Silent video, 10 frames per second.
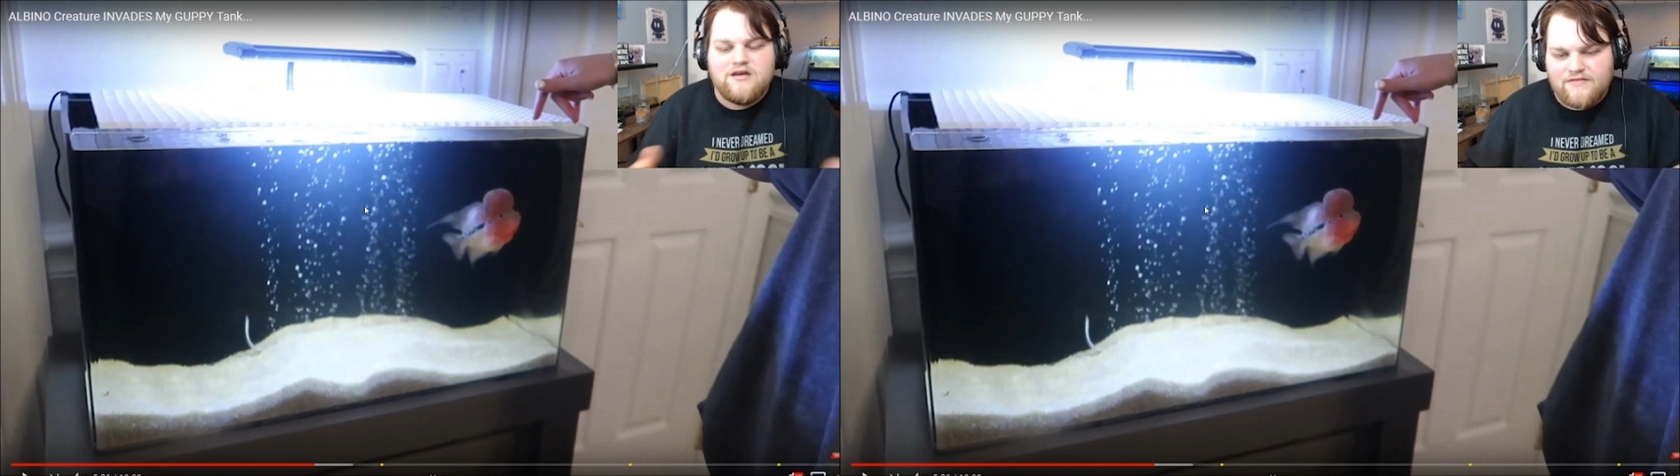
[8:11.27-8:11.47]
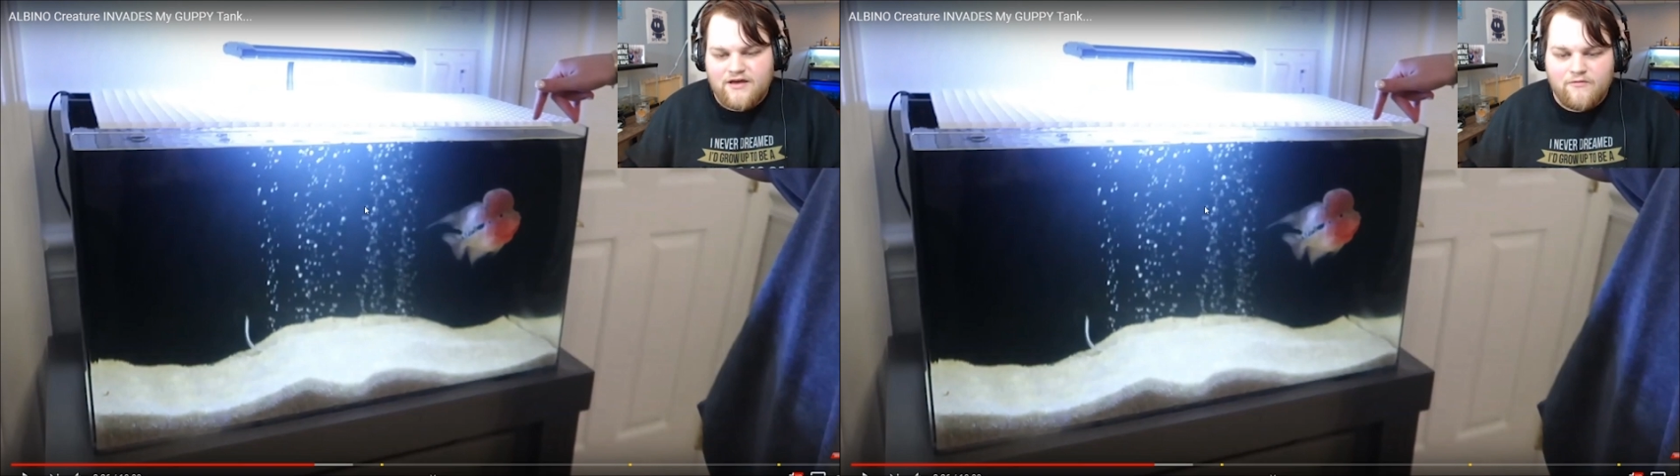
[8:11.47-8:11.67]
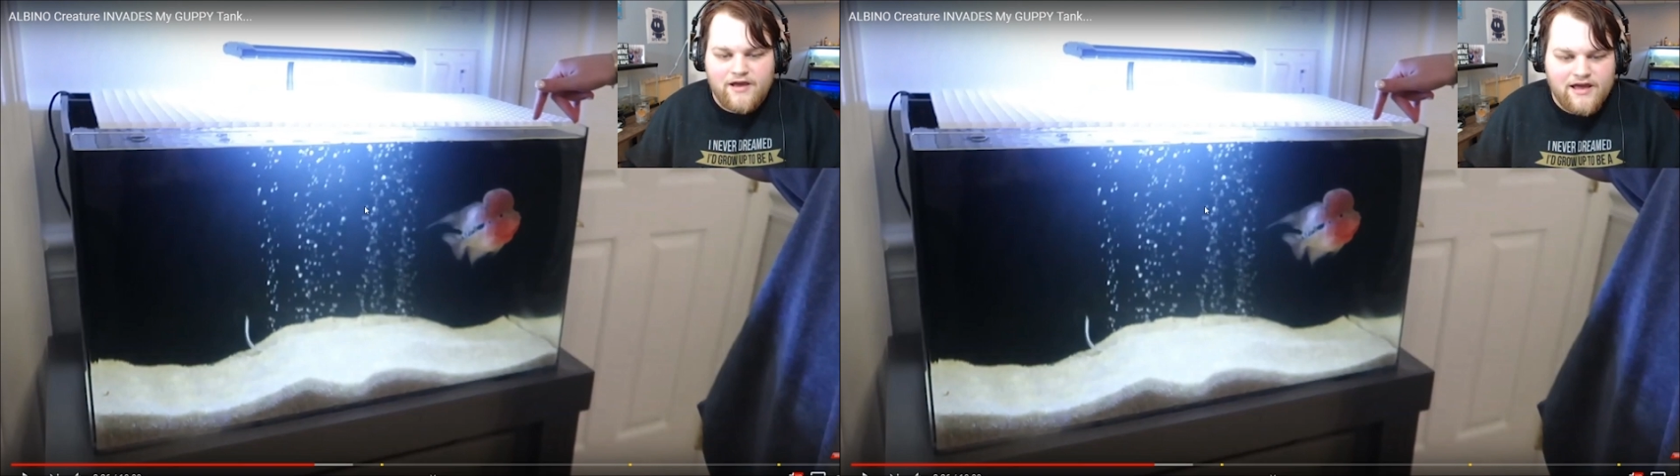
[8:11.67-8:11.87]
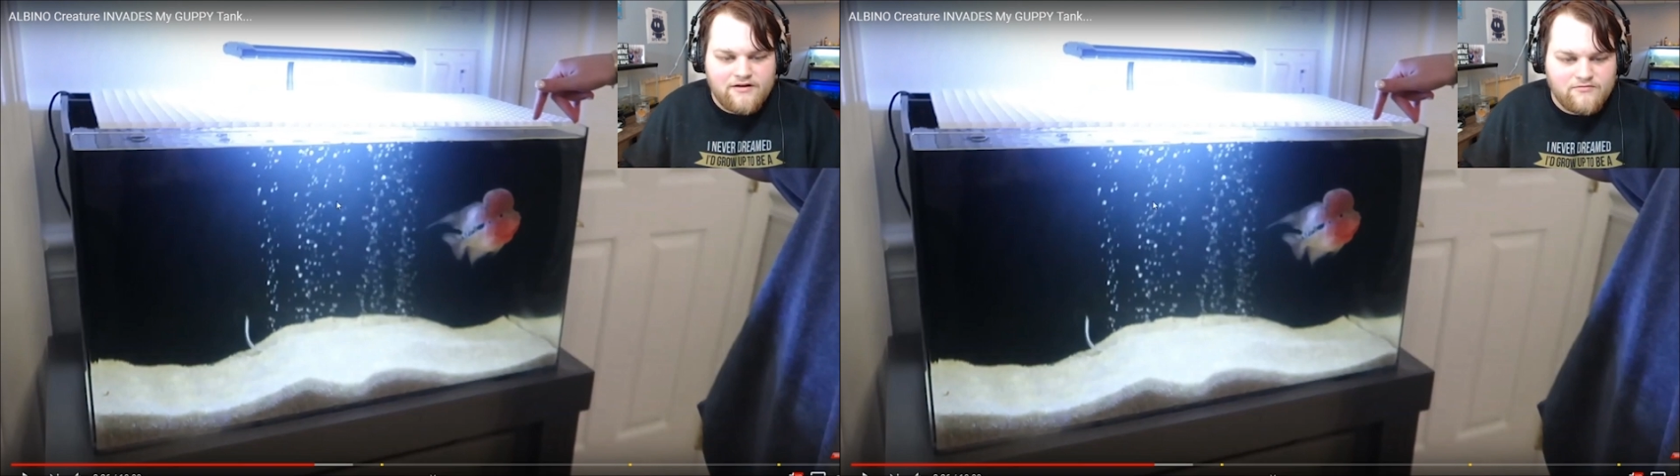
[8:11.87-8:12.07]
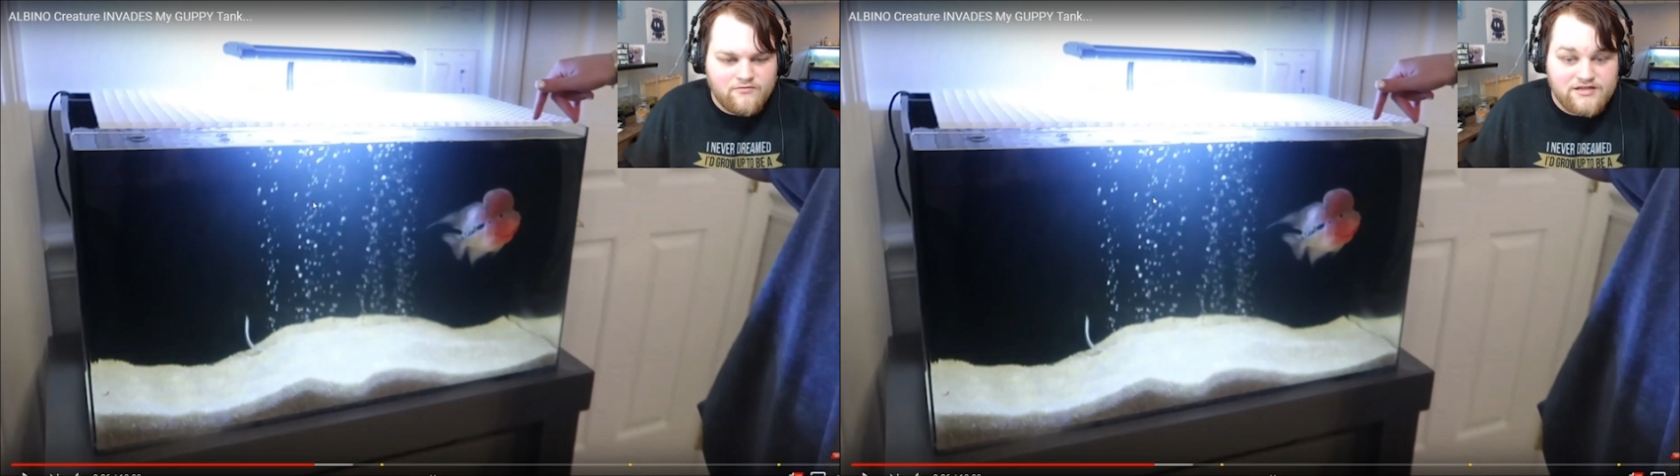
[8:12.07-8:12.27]
That way I
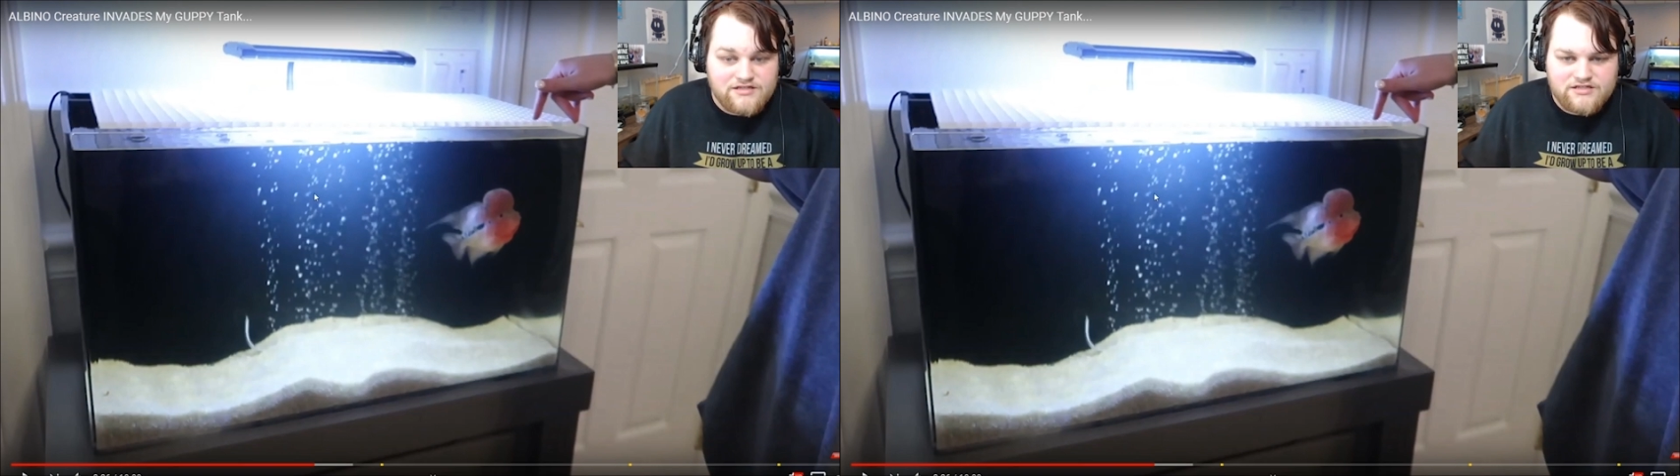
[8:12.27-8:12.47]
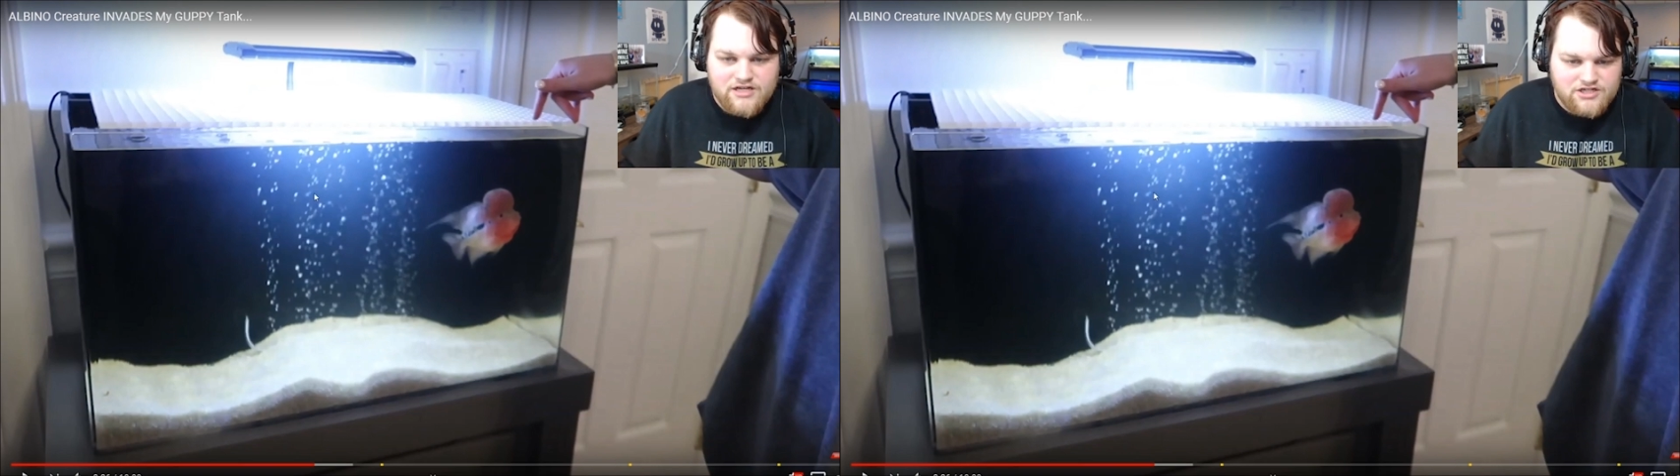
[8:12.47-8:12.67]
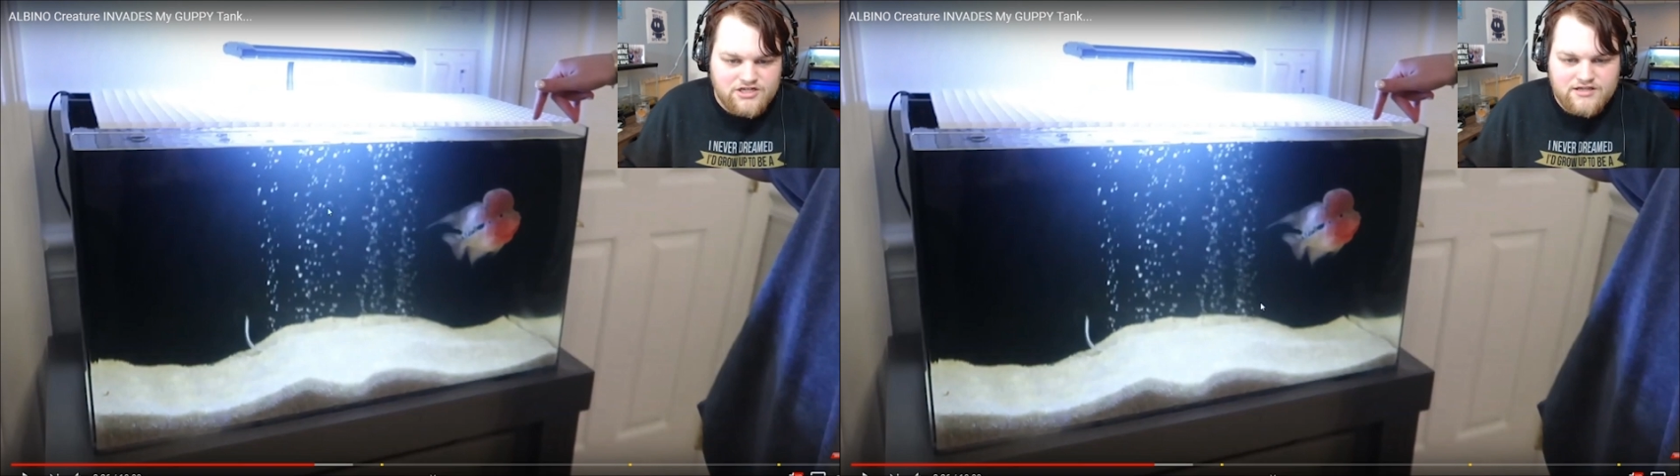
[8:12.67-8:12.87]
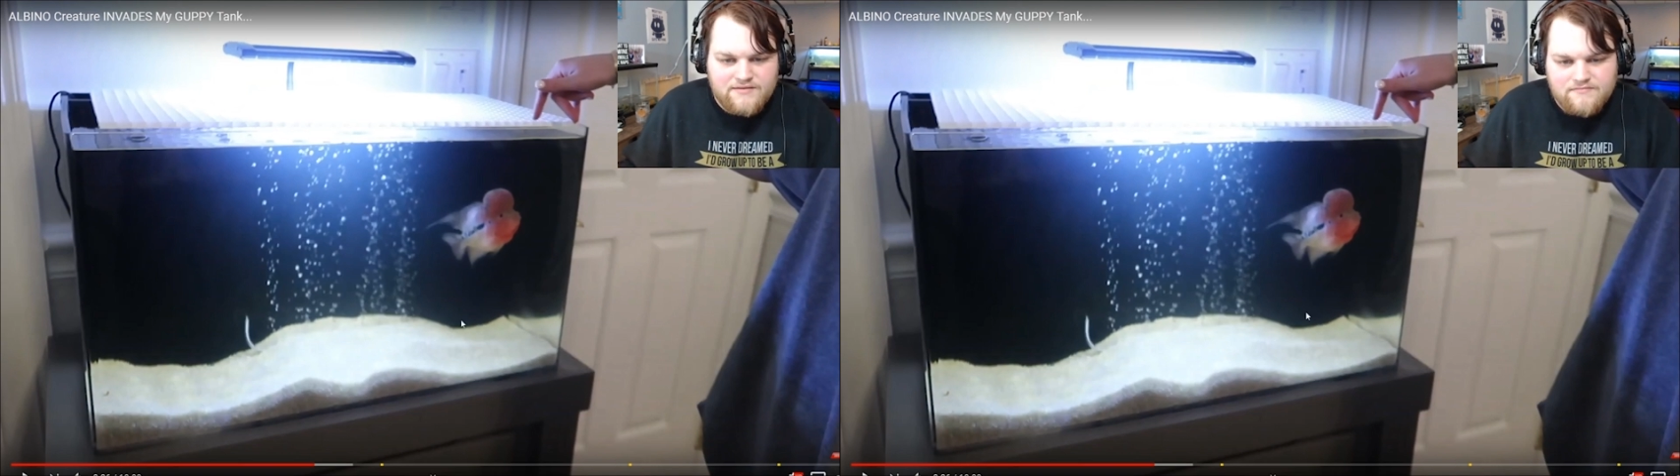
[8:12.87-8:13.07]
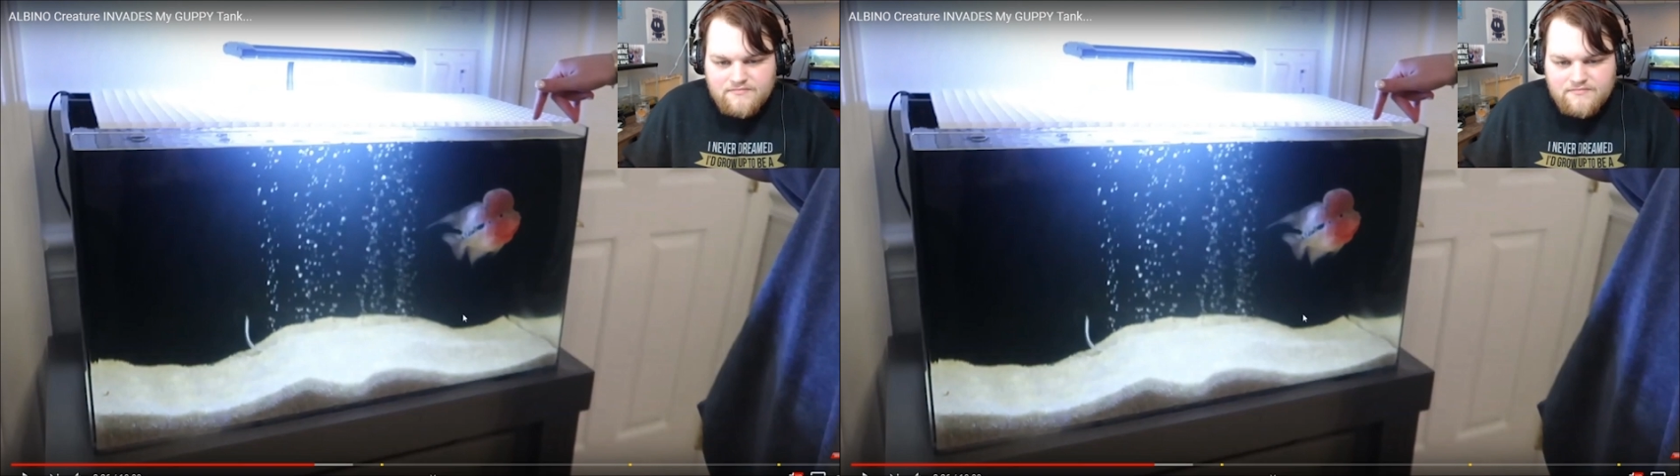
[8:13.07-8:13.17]
don't risk touching them.